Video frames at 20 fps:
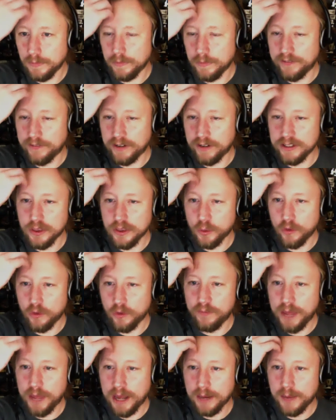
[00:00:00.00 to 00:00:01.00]
friends at the
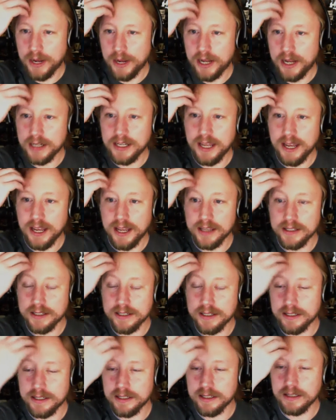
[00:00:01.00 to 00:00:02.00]
Wolfpack
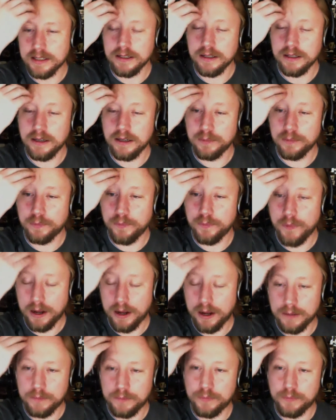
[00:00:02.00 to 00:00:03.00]
Podcast
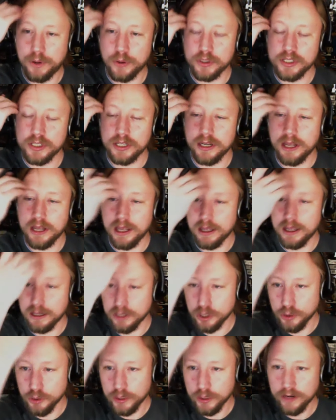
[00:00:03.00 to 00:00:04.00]
posted a
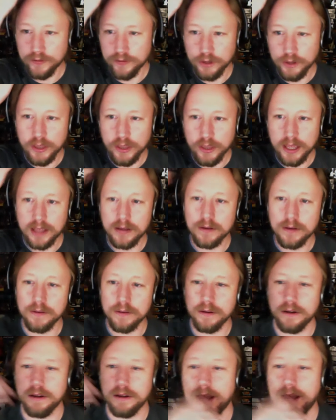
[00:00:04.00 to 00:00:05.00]
new interview they
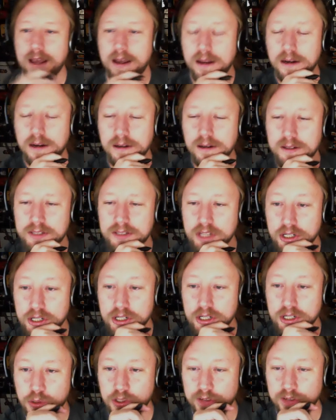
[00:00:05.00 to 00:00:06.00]
had. It's an
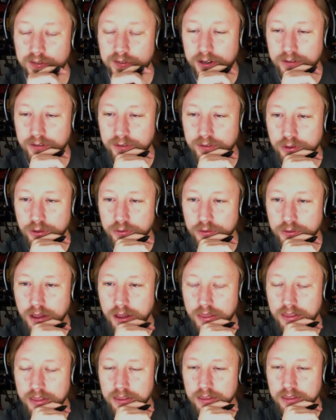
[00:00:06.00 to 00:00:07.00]
exclusive interview.
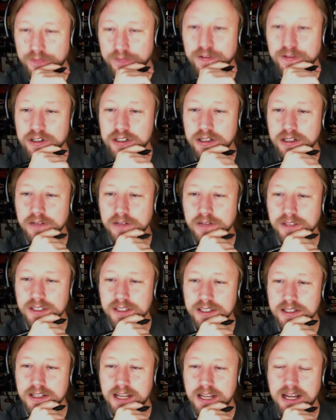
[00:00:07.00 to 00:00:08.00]
I think the first of
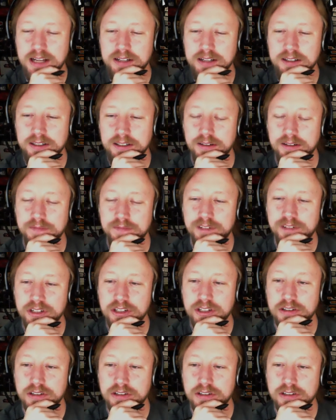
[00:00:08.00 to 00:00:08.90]
its first